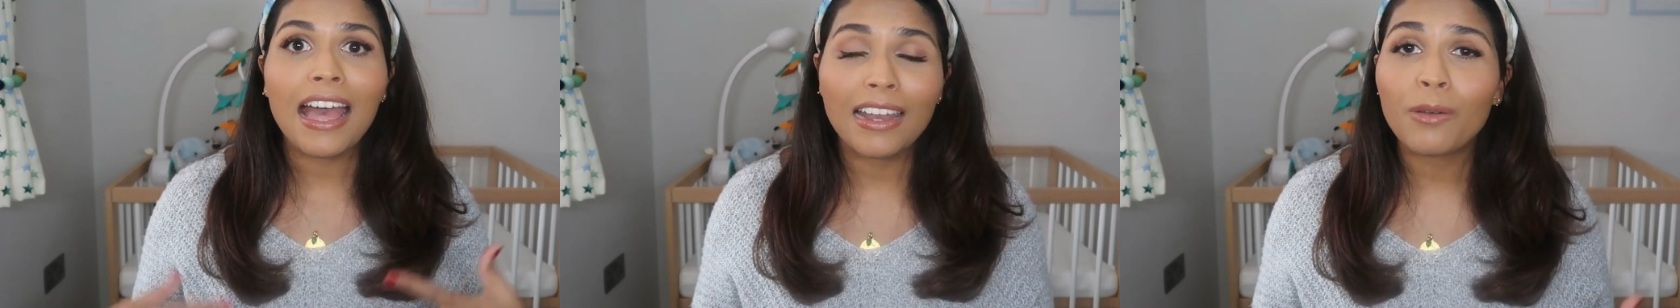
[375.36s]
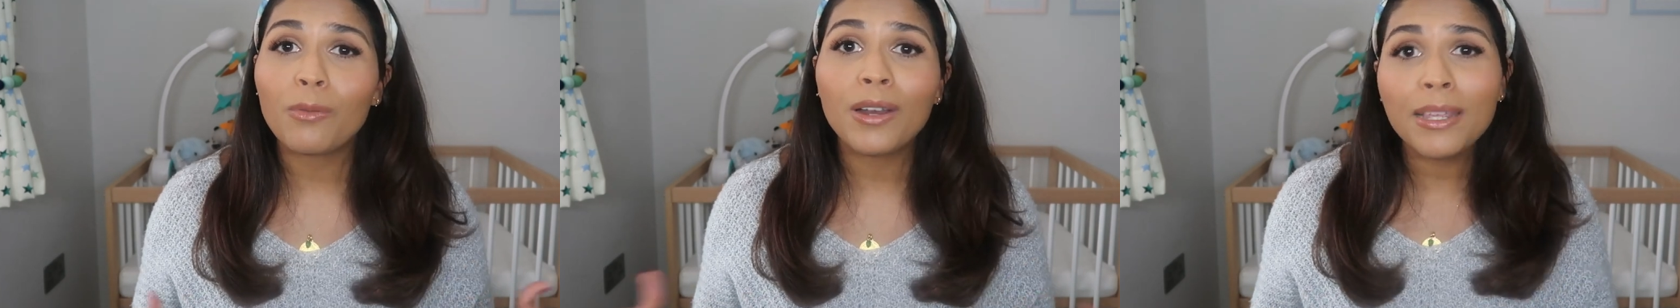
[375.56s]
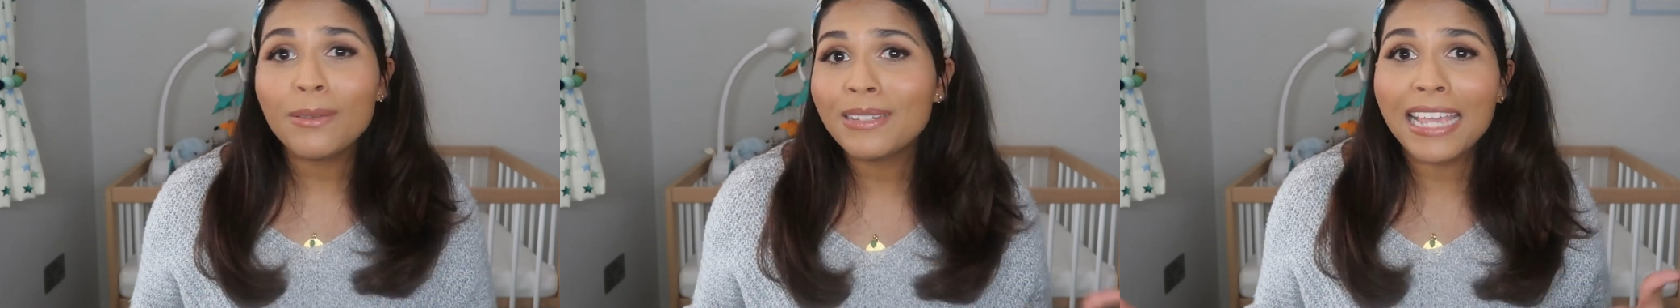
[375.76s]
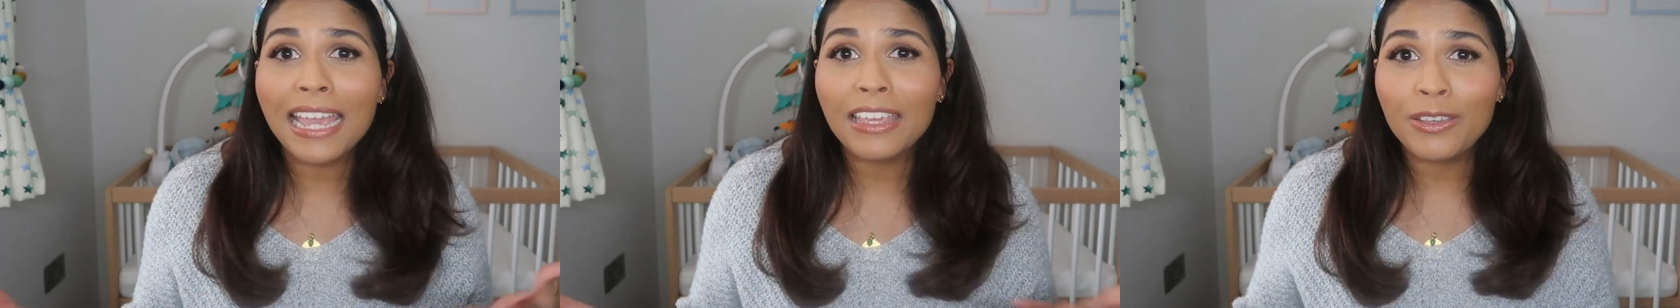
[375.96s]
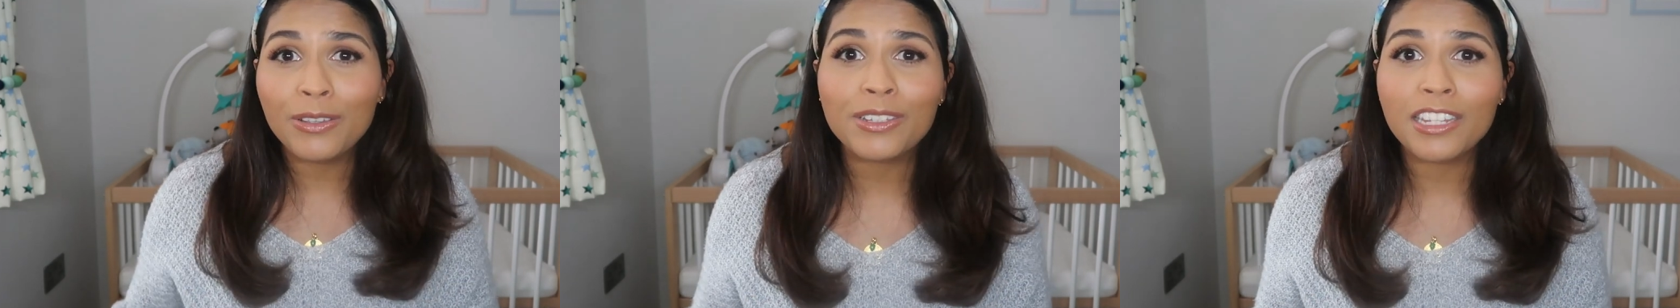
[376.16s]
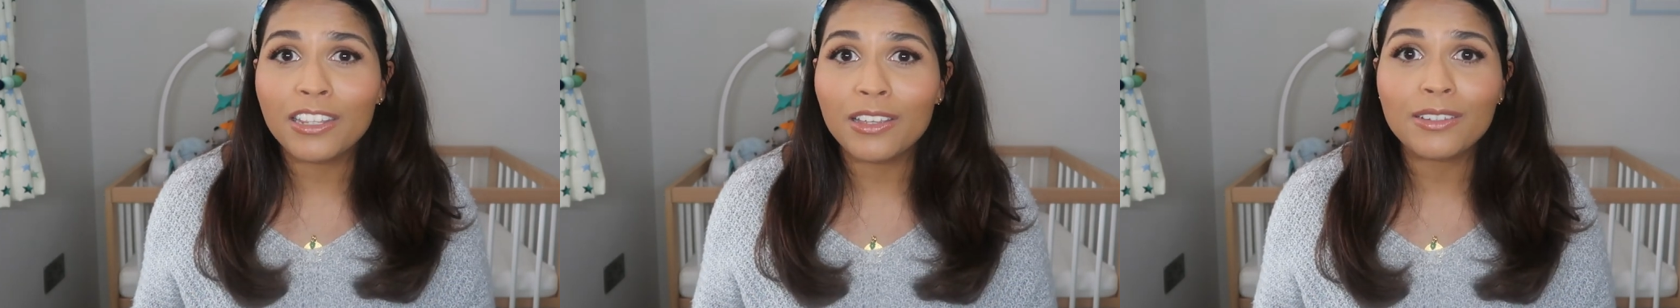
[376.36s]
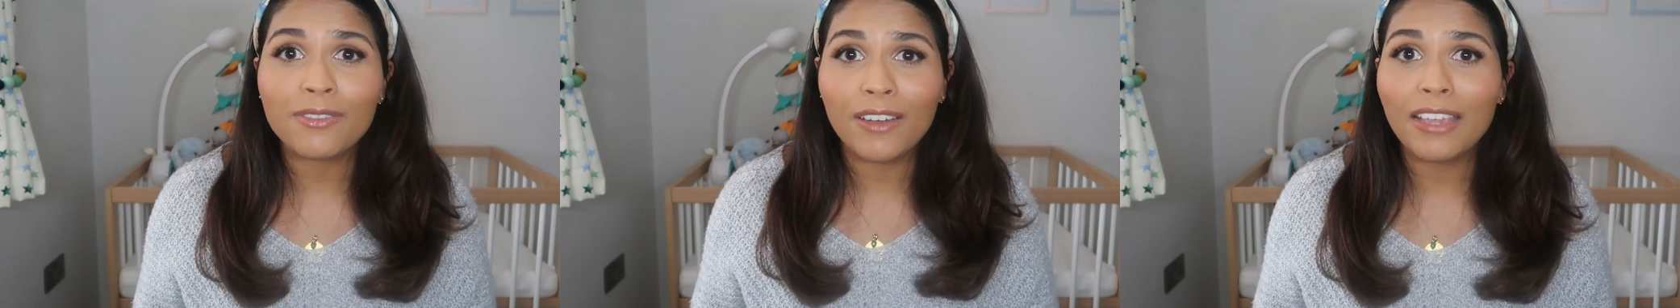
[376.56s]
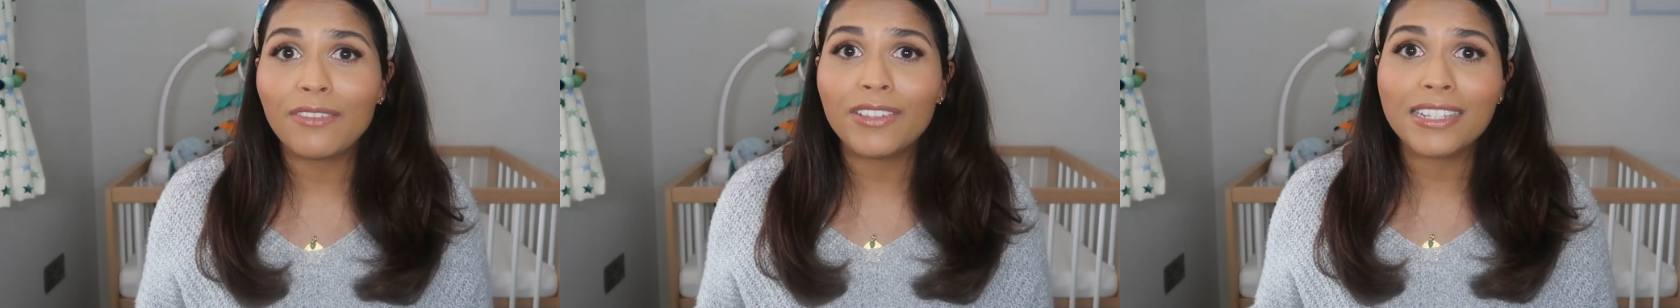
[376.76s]
and I want him to get used to
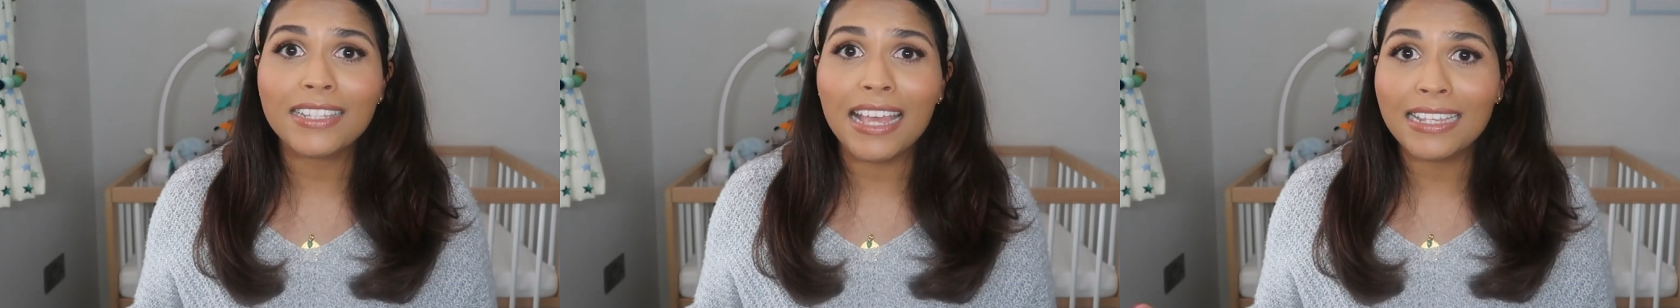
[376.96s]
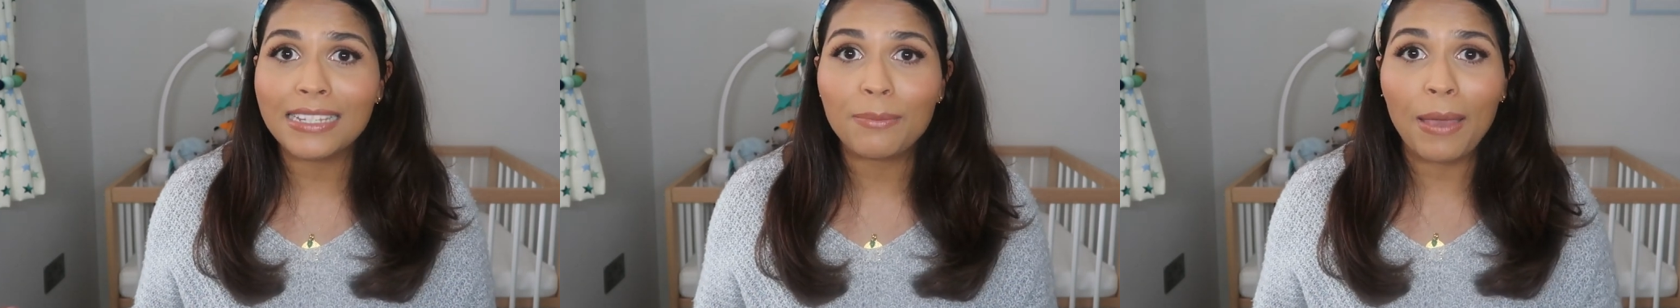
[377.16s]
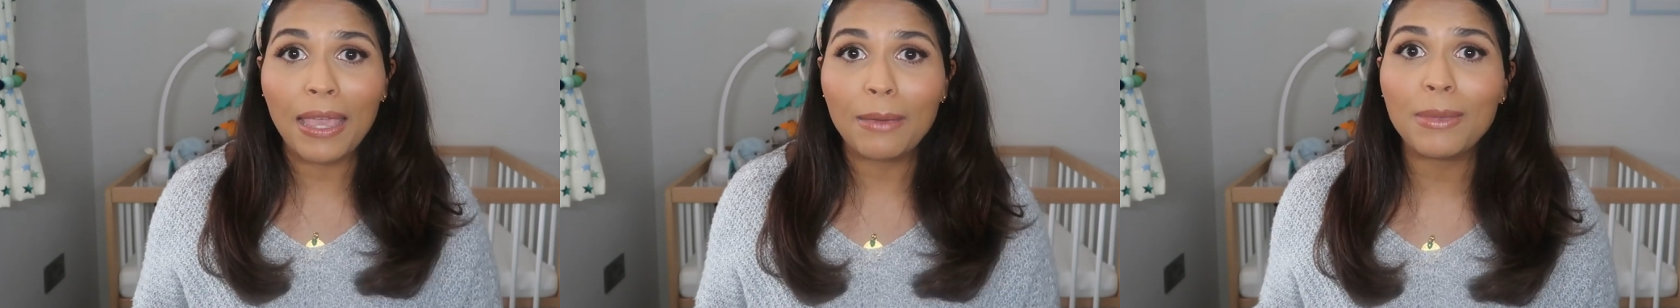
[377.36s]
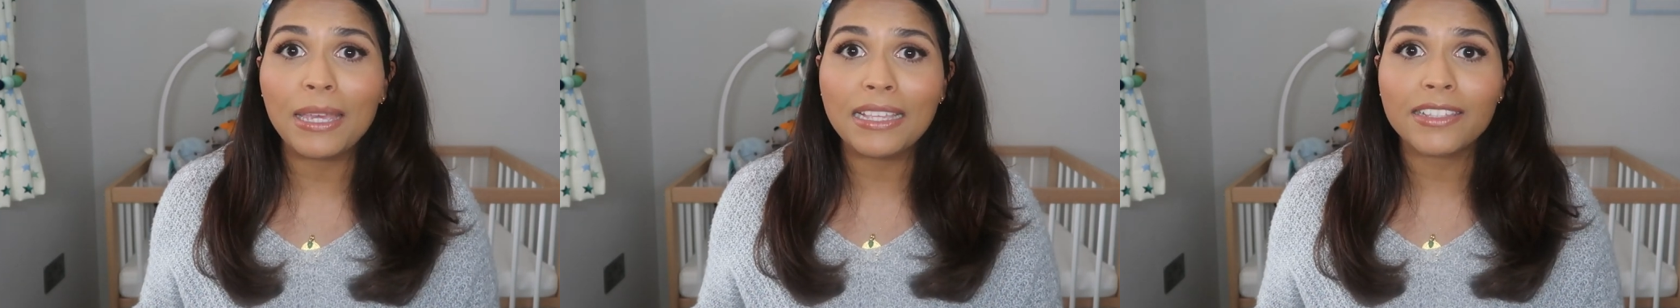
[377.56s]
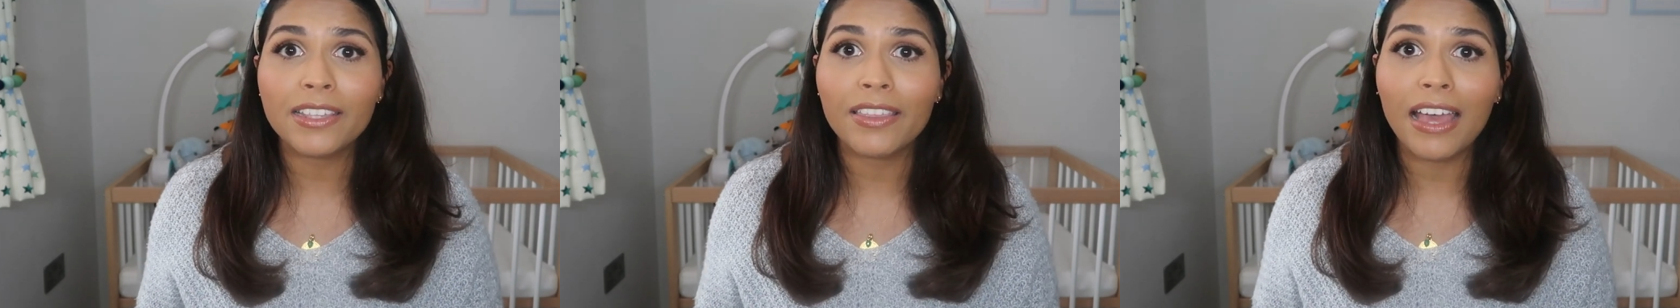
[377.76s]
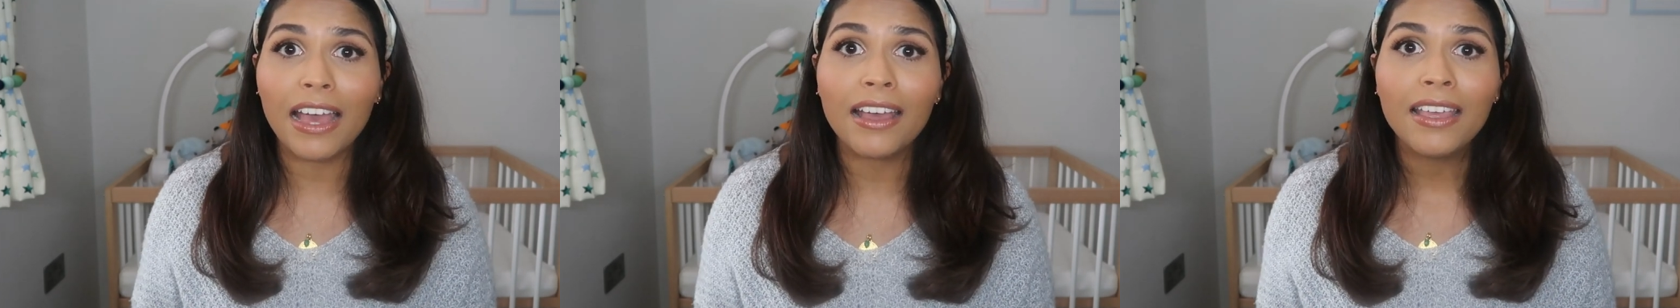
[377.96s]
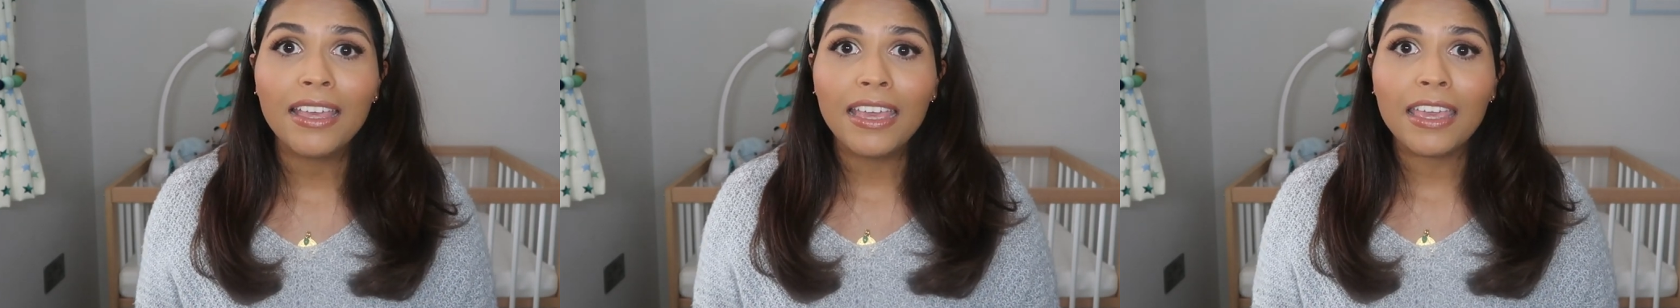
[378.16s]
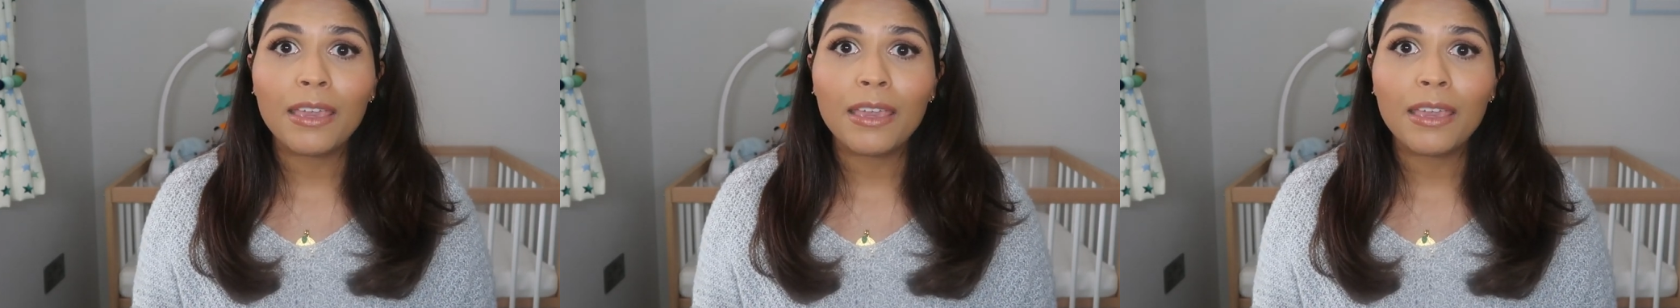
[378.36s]
those flavours as a baby so that